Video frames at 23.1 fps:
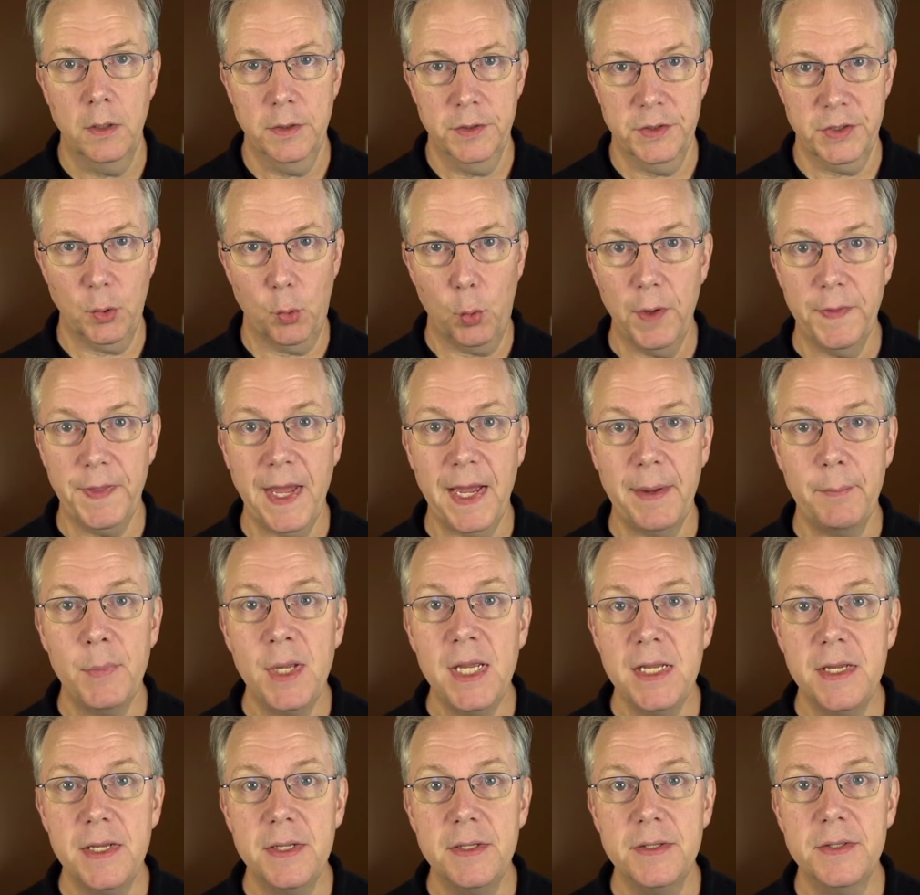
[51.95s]
So what that
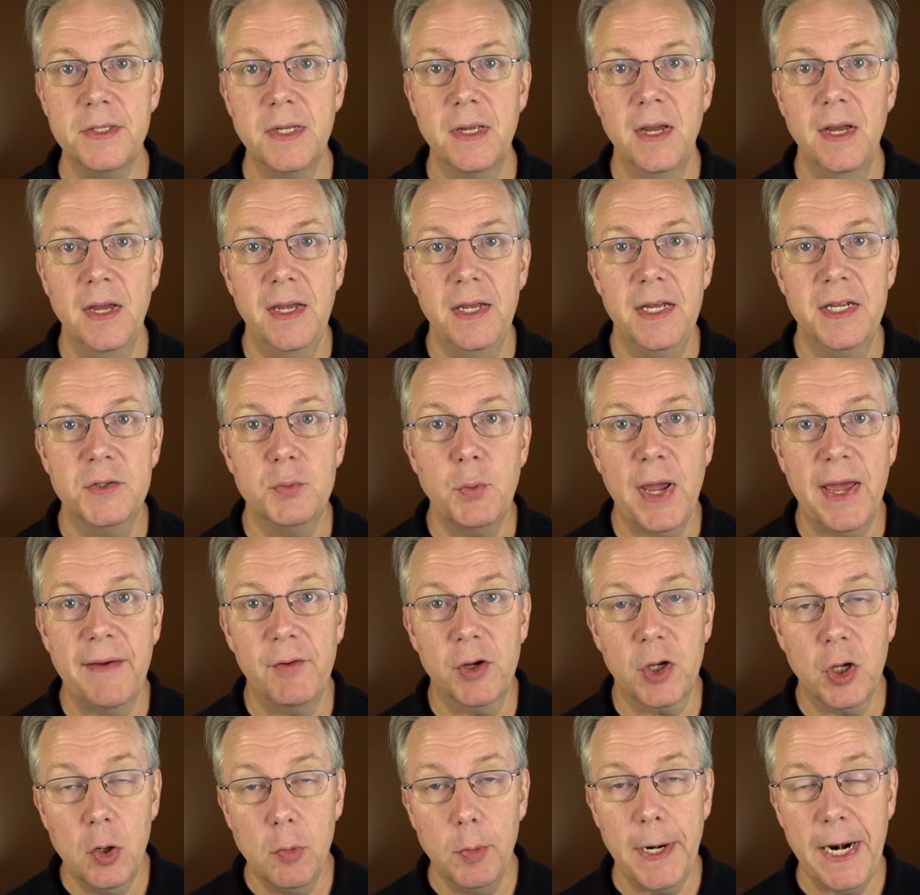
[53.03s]
means is we have
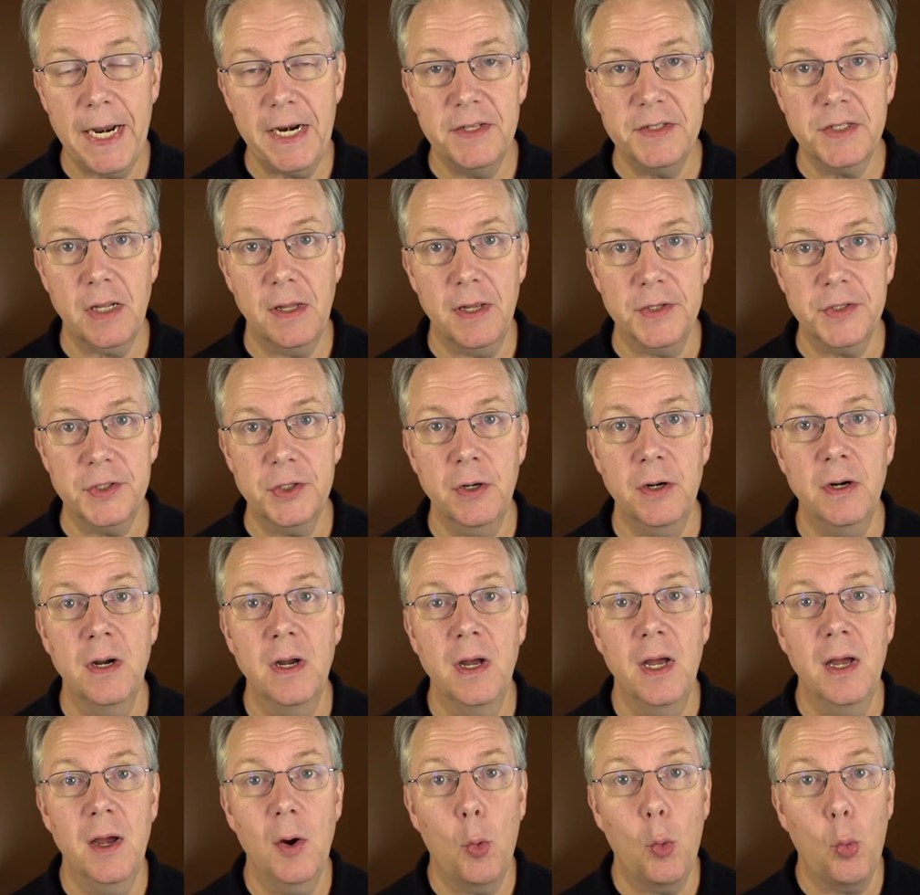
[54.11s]
a Kubernetes cluster
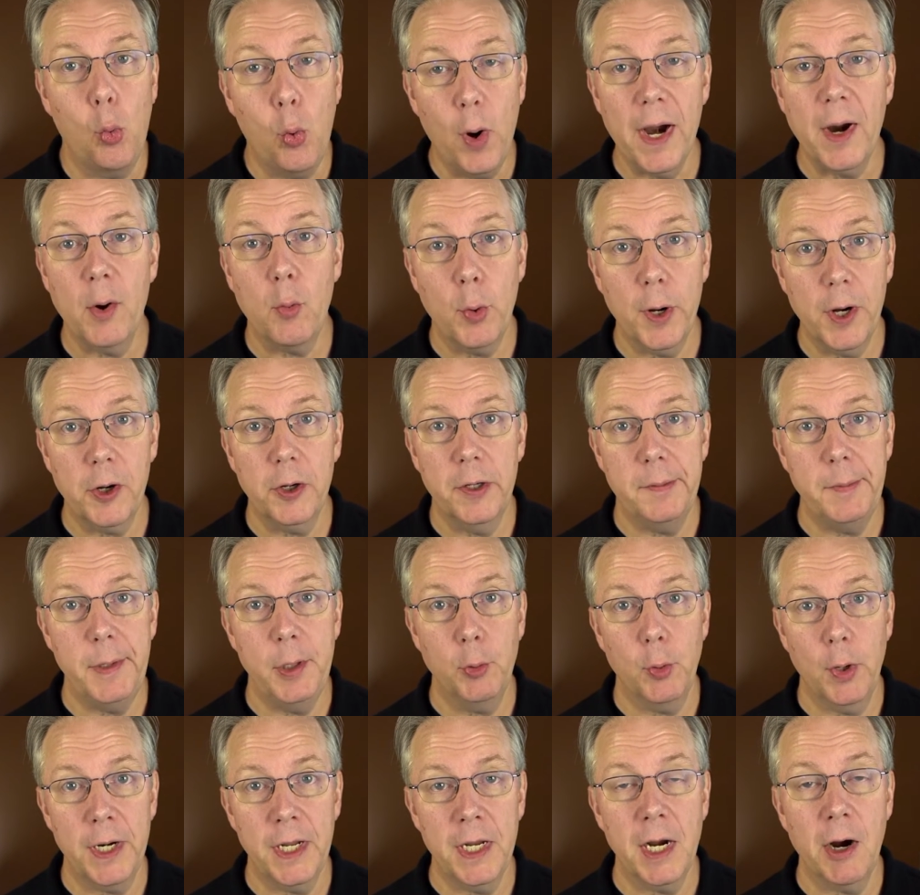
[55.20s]
where we're going to be
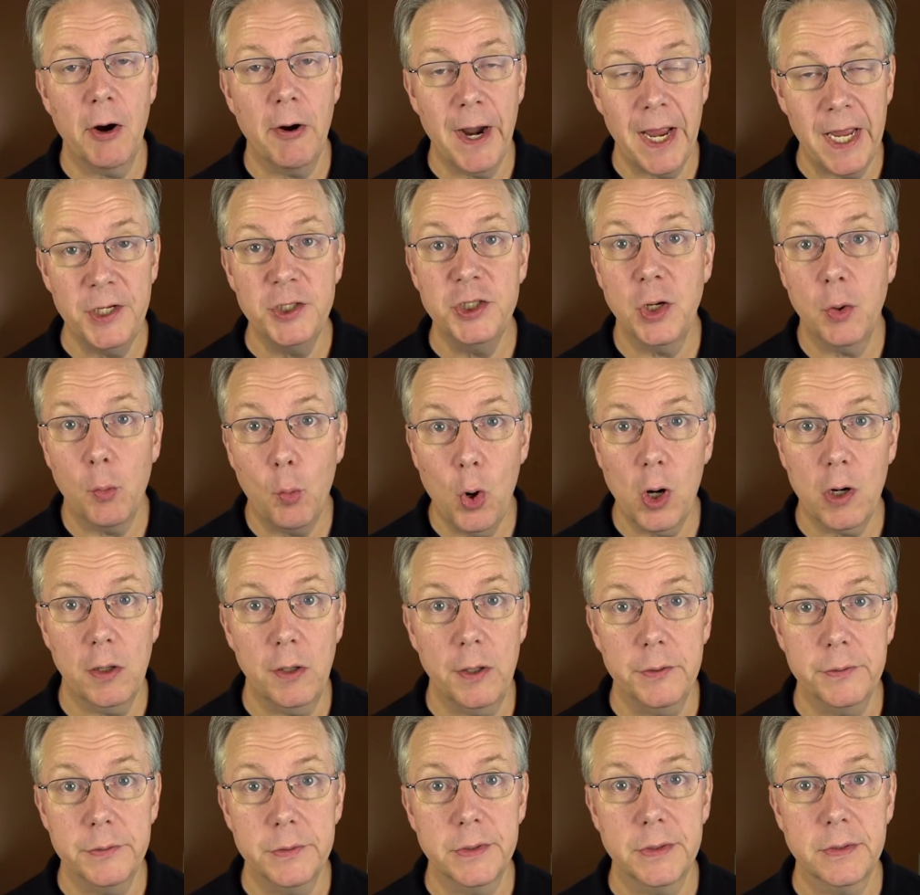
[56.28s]
running our agent
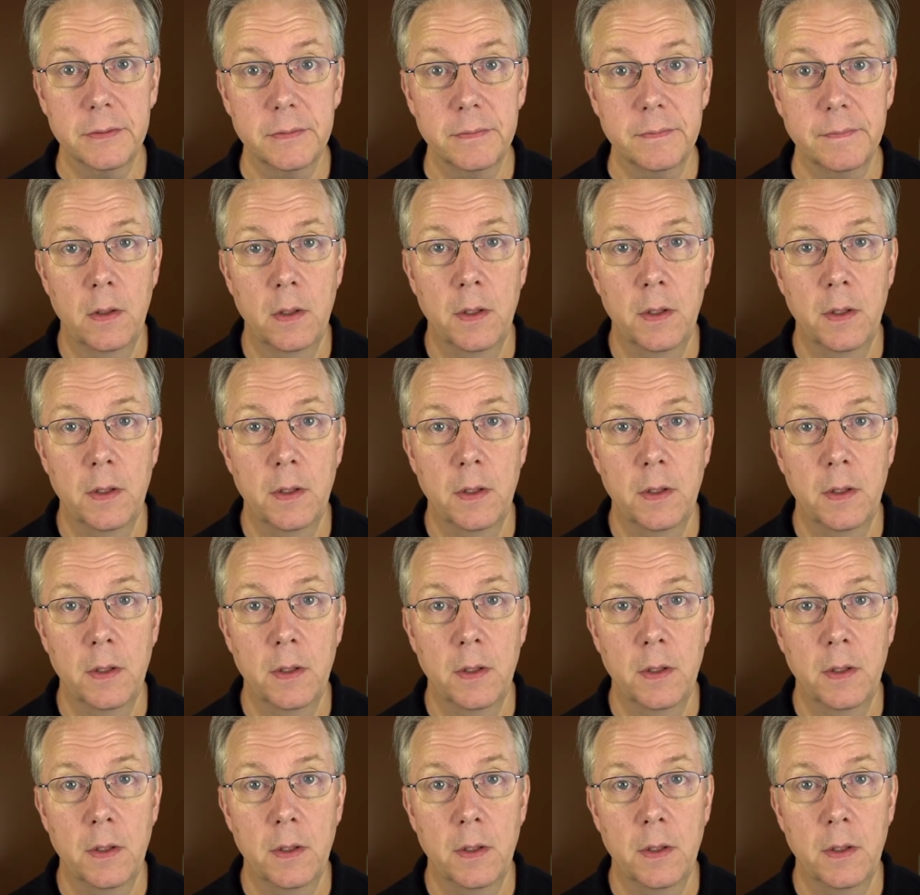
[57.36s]
workloads.